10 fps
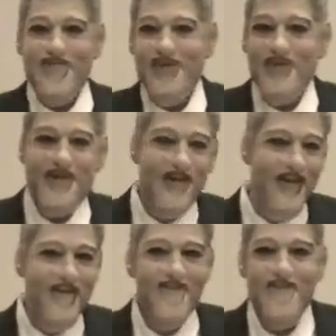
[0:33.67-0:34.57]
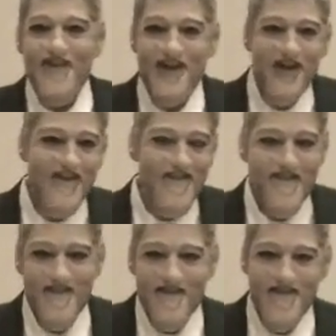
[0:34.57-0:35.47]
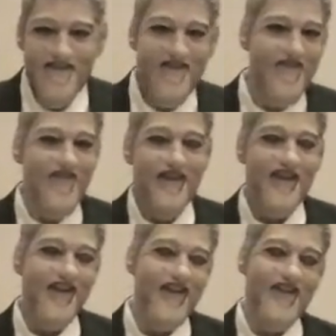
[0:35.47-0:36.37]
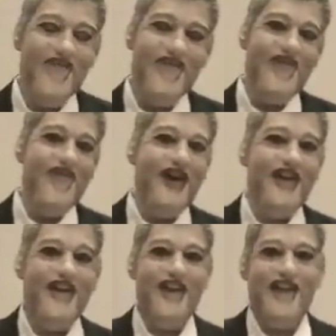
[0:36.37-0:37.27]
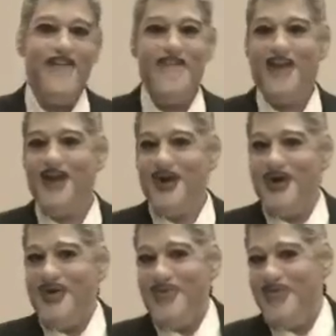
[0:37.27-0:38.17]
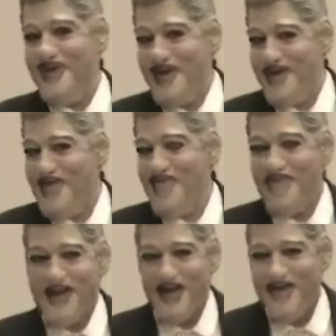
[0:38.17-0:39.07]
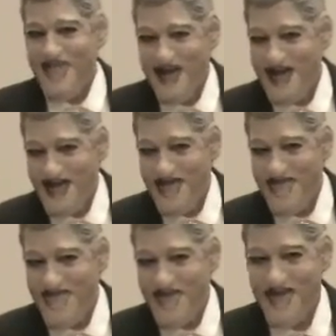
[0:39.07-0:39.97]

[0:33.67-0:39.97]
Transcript: poetic justice of me and Hillary running against a real black man.